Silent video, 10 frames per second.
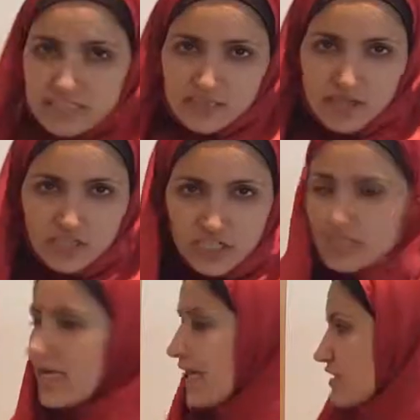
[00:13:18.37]
depiction
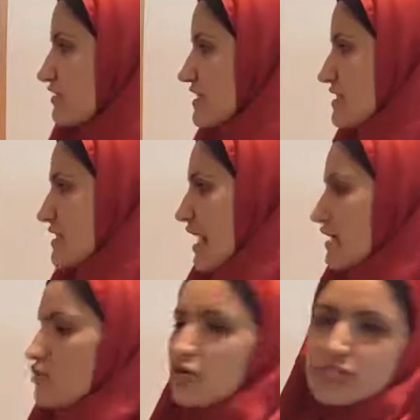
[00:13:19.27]
increases the
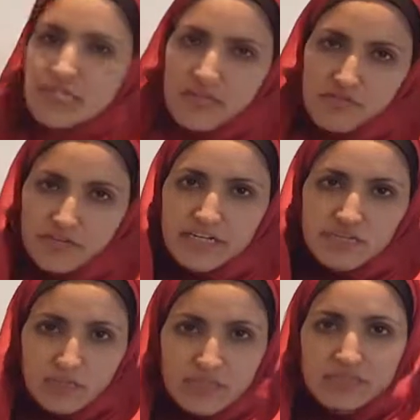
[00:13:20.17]
likelihood that the readers
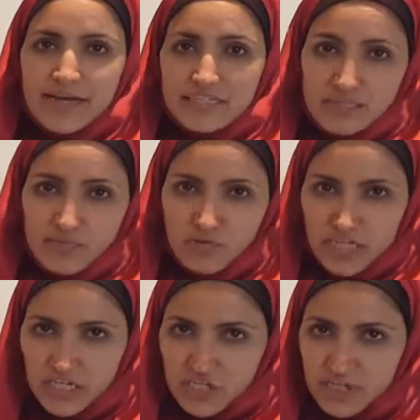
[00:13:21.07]
will be swayed to support
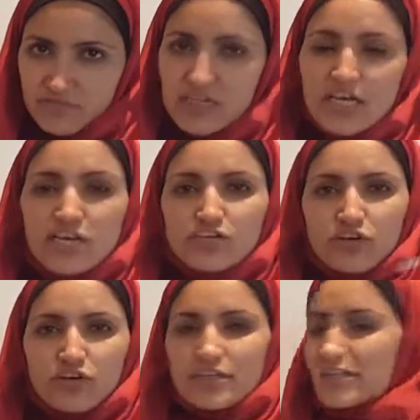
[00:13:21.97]
the initiative.
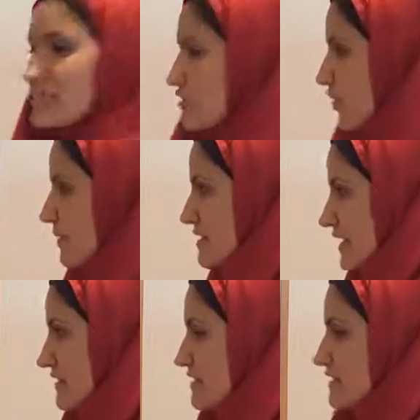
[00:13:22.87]
So this topic
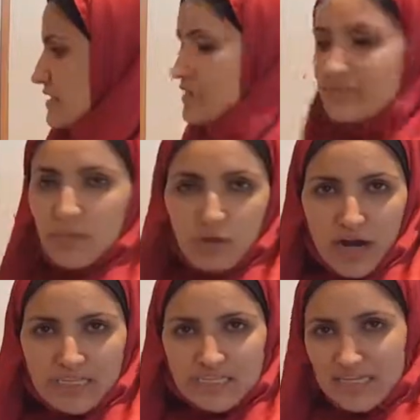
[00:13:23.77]
sentence
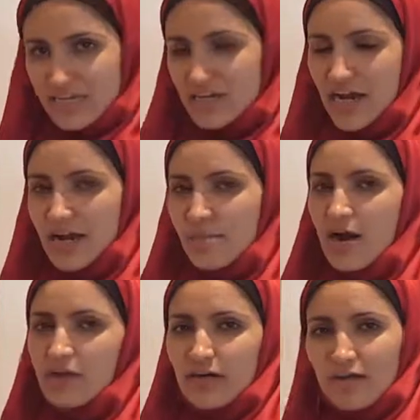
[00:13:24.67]
summarizes the entire
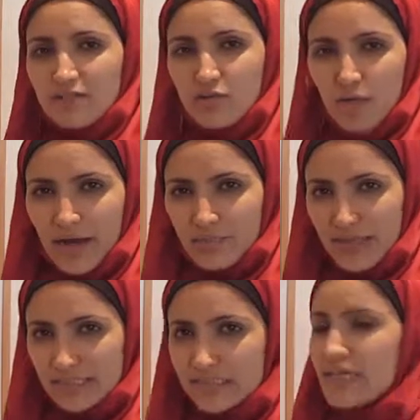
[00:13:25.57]
paragraph quite
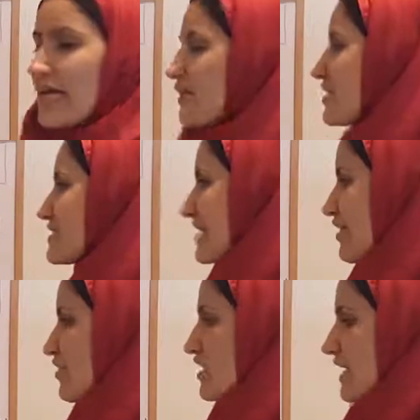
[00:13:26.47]
well. There's
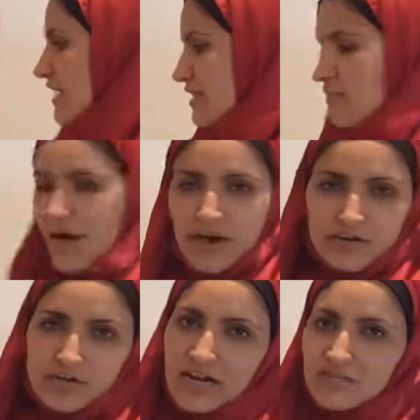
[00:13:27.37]
nothing in the
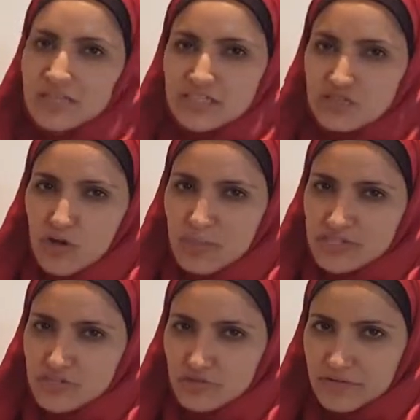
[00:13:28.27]
paragraph that's not
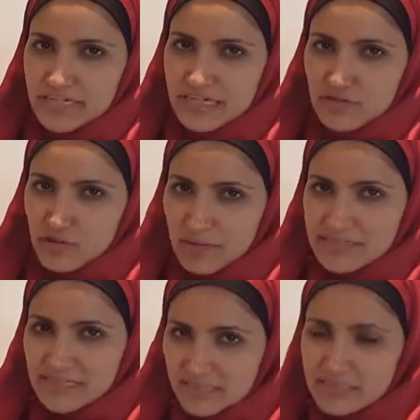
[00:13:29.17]
mentioned already in the topic
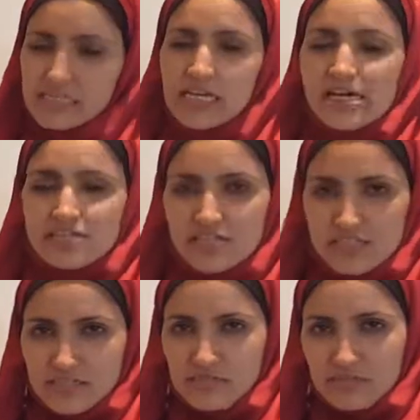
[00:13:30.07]
sentence, so
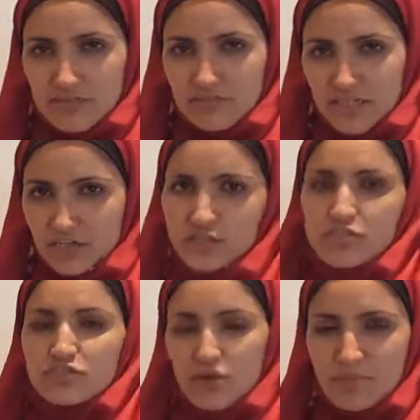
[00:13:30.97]
this is really, really good.
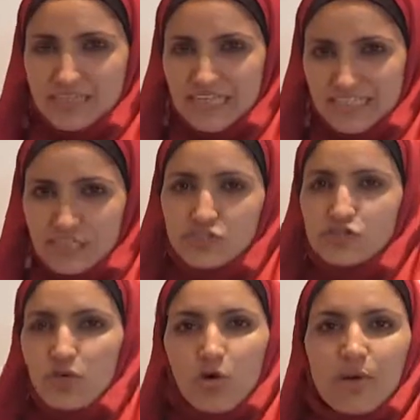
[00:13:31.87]
Topic sentence
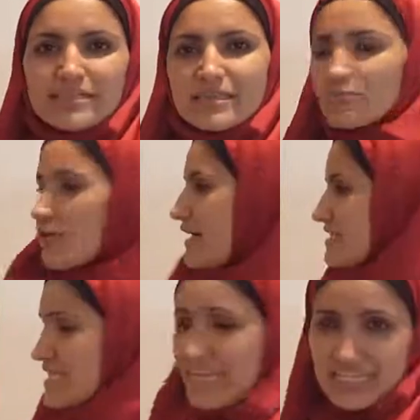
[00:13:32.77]
should always summarize
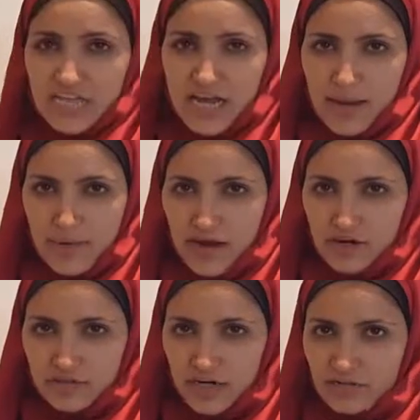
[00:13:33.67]
the entire
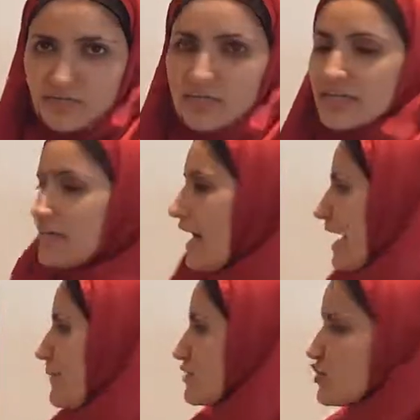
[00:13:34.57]
paragraph.
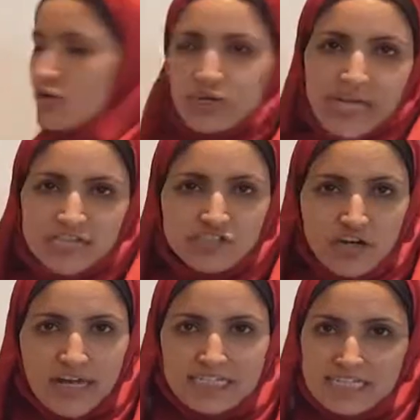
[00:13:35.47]
No extra
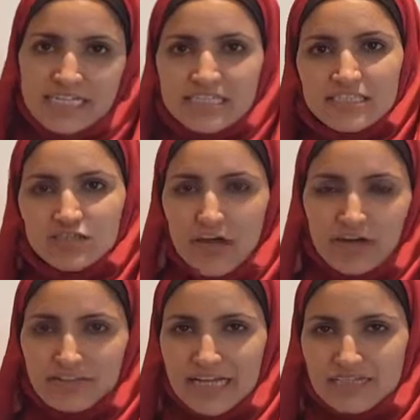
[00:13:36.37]
ideas
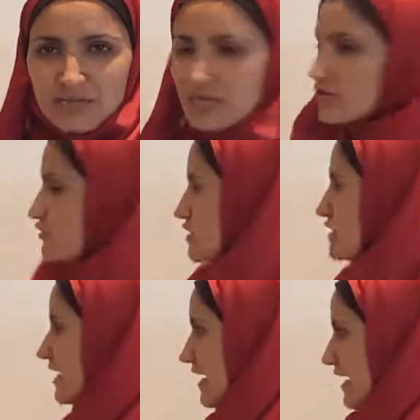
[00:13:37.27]
are allowed to be included
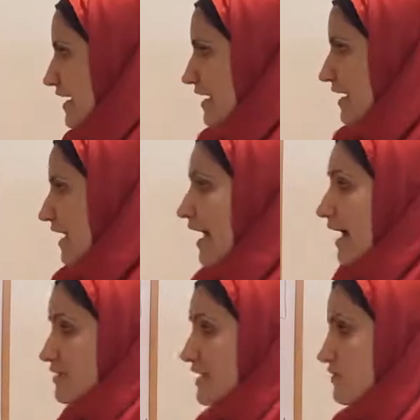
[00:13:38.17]

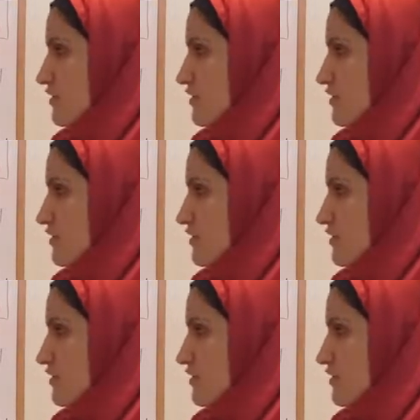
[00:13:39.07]
outside